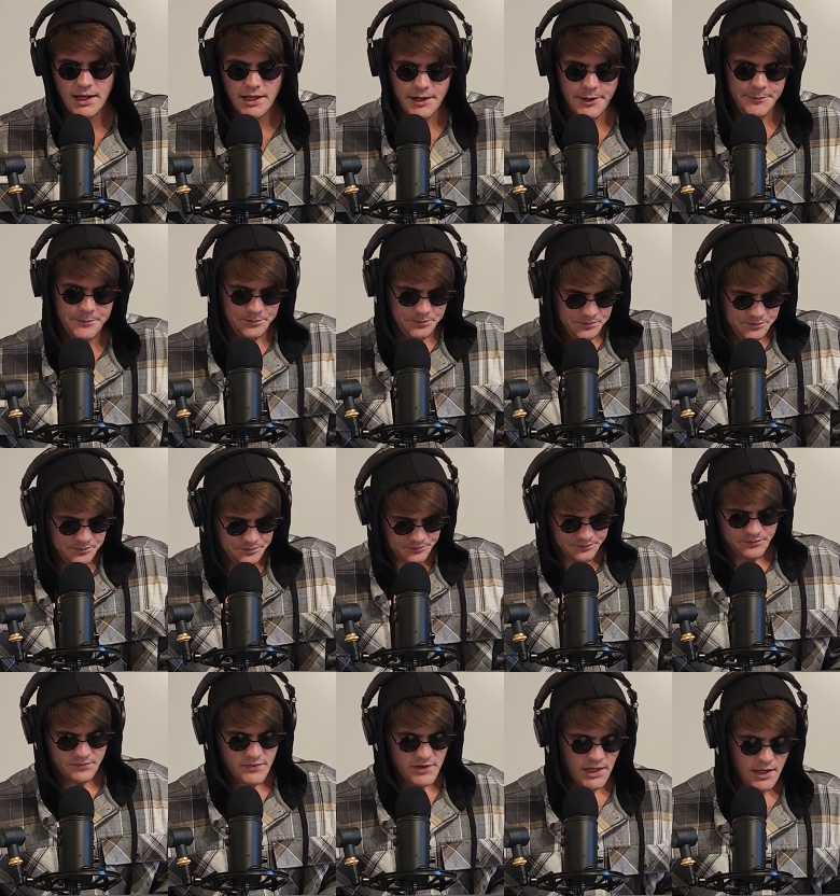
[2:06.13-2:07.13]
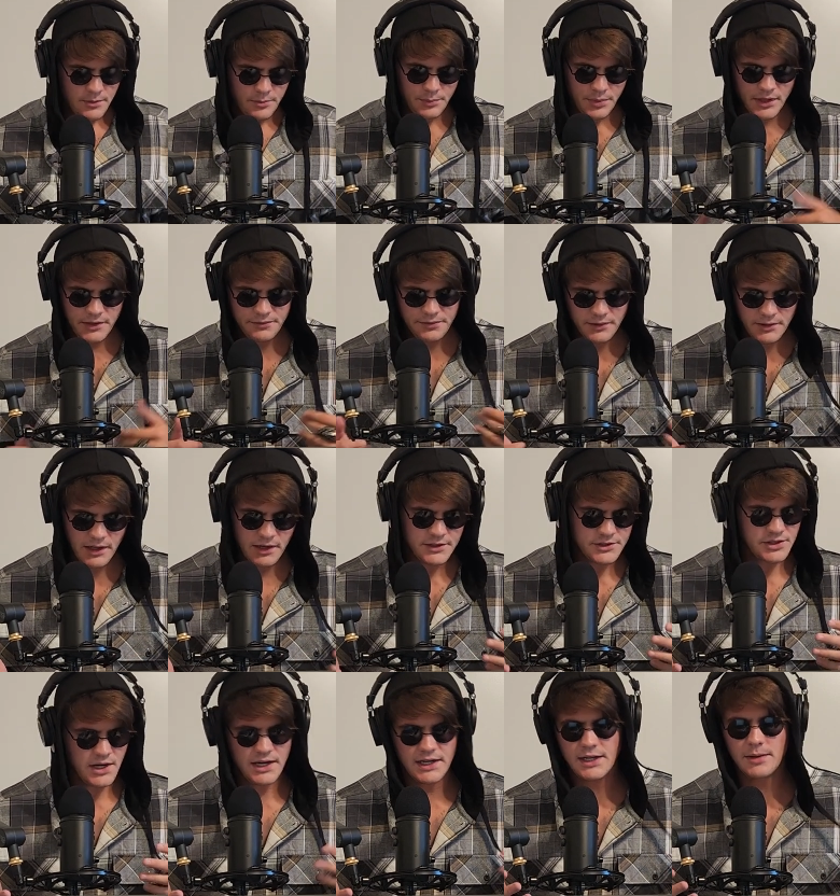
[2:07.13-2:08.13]
Um, but for
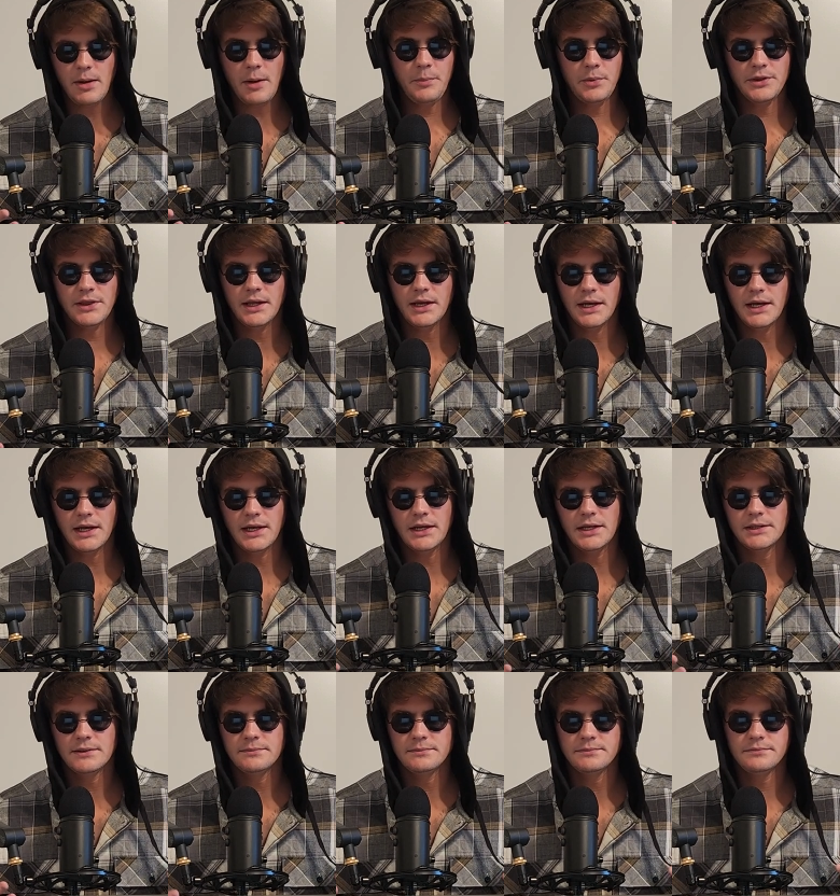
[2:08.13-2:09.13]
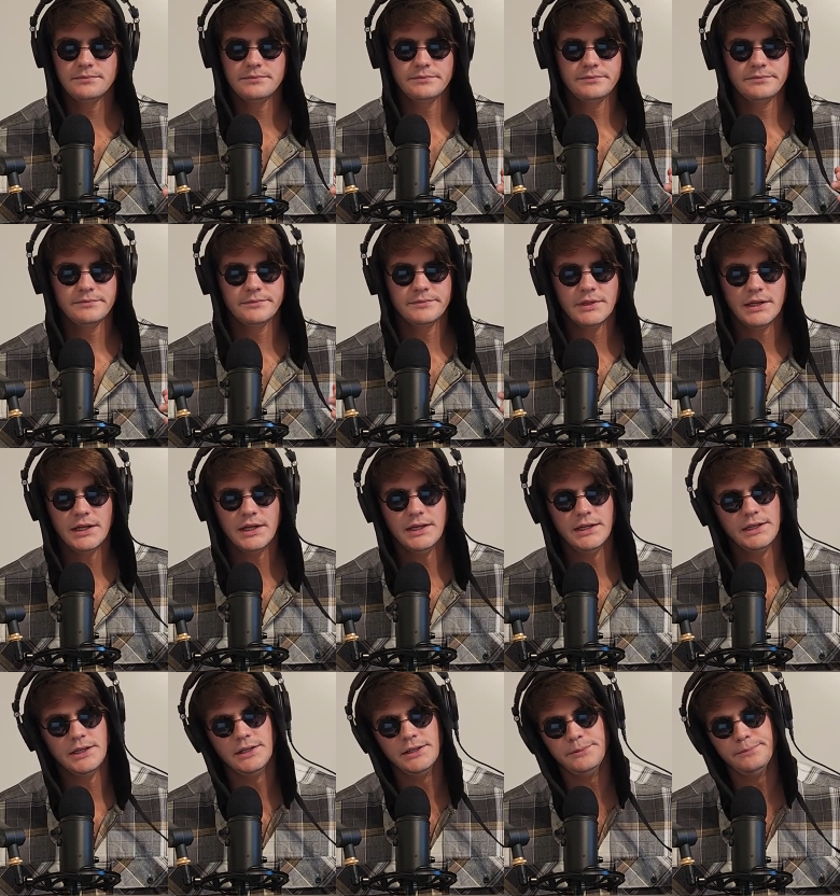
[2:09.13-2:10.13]
real, I was trying to come up with a
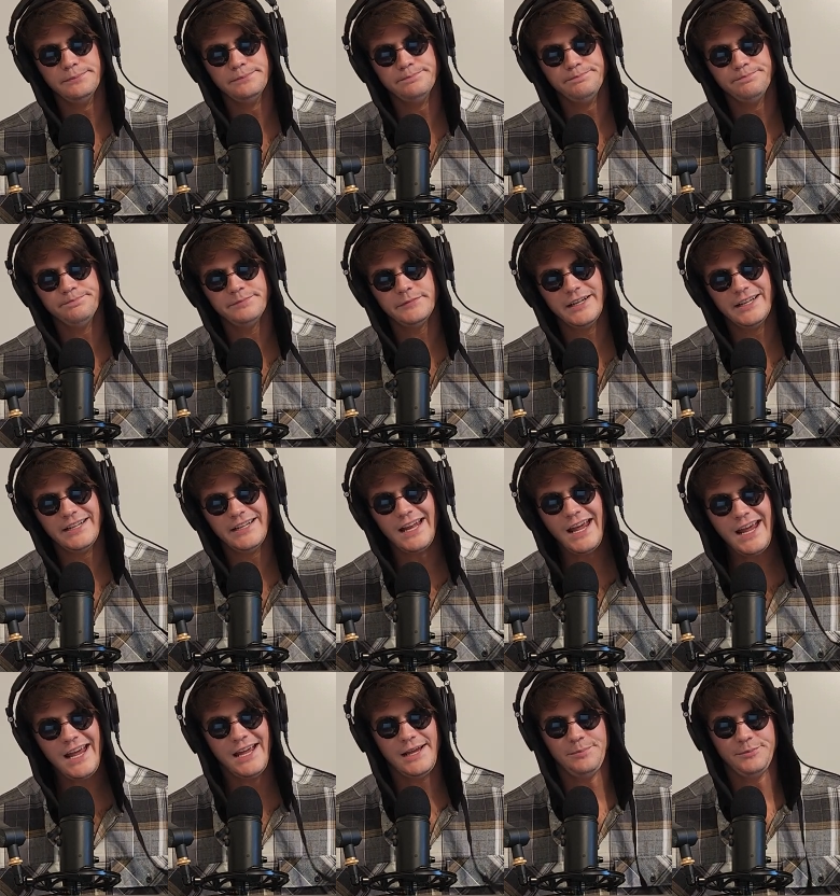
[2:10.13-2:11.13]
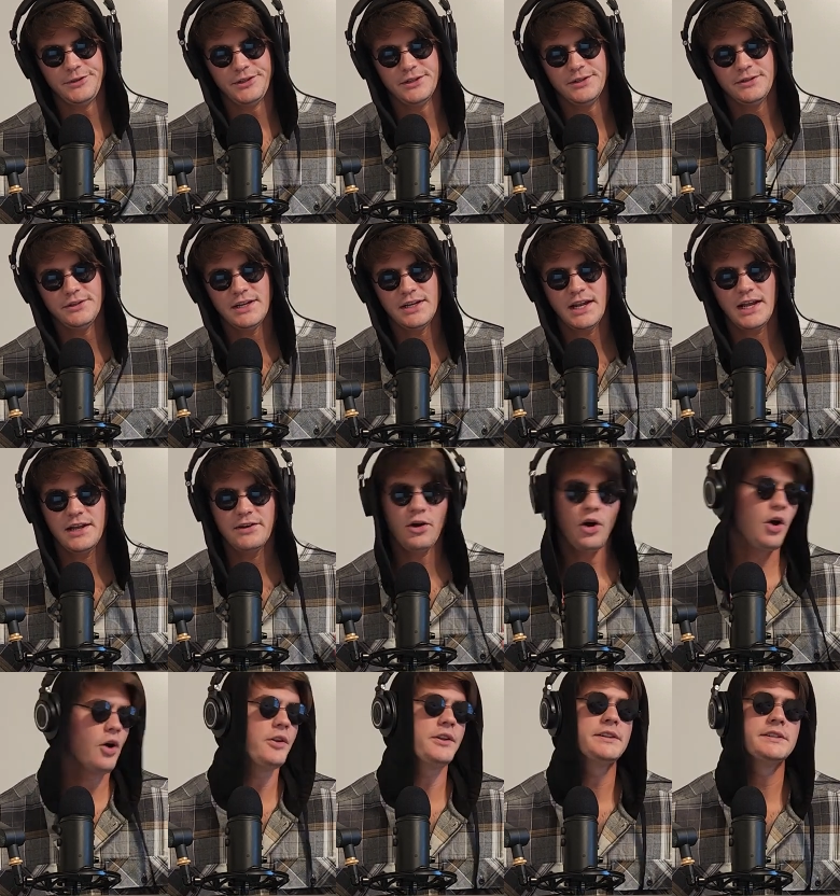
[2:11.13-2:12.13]
um, a name, dude. And I
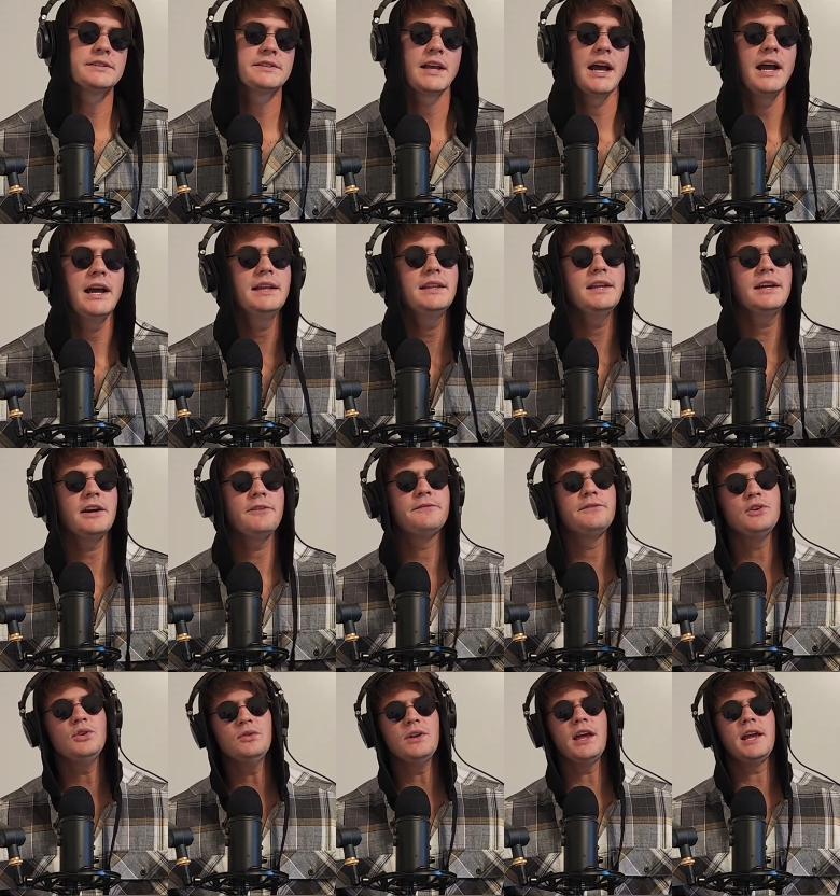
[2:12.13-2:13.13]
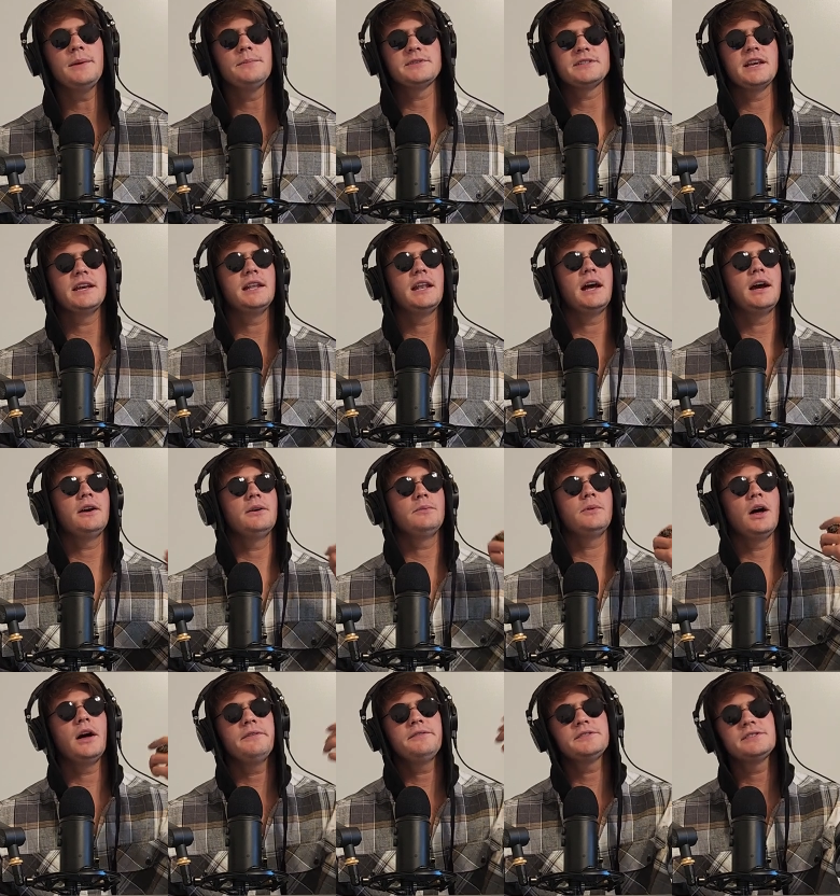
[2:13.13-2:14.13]
had all these, I had like a few names, and
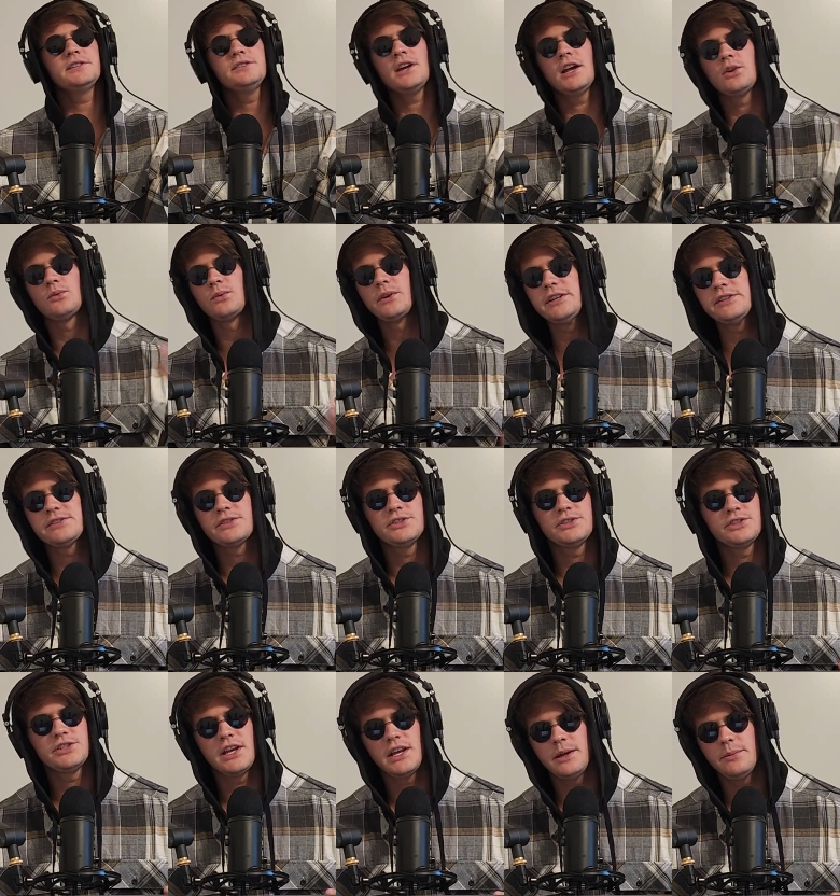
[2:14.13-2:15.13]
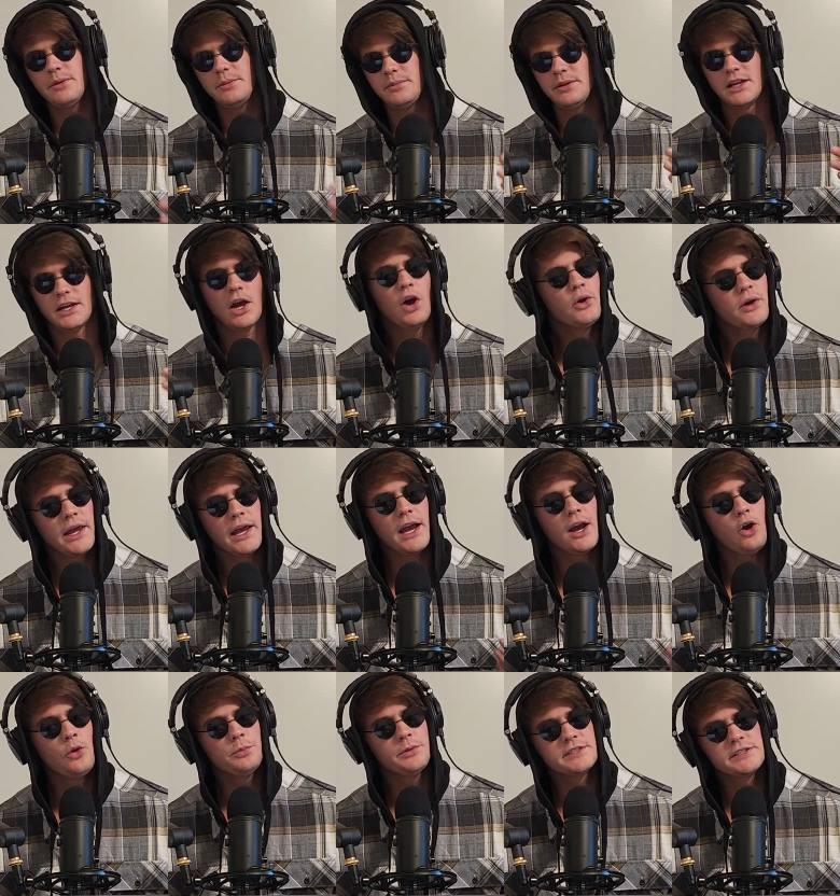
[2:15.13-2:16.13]
I obviously got to research them and be like,
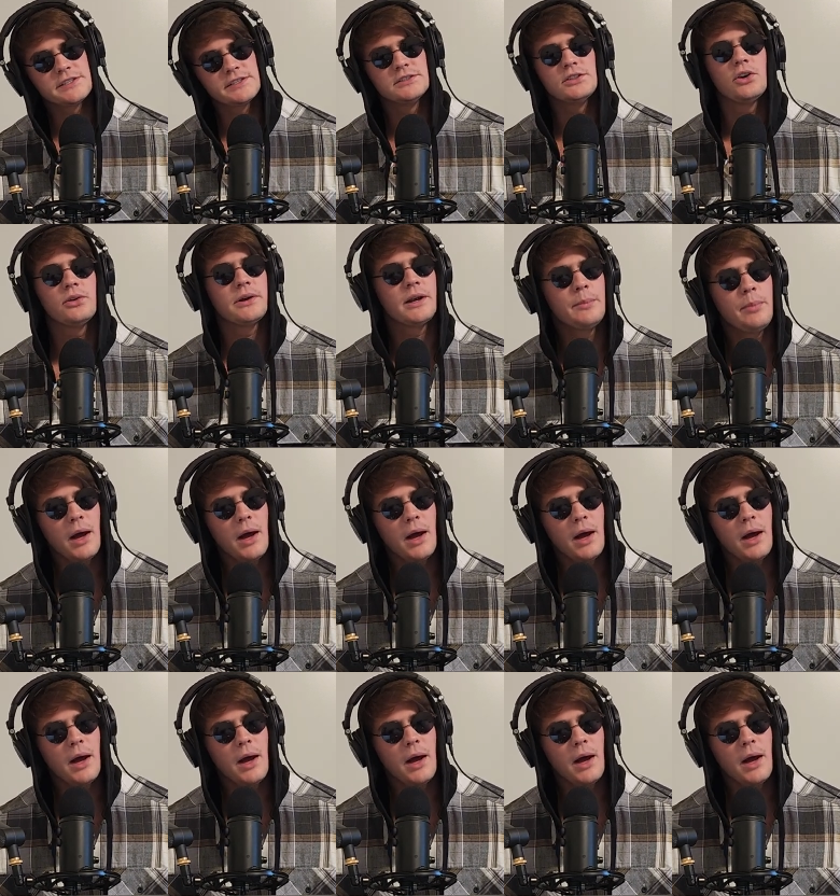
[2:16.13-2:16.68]
okay, I hope this isn't already a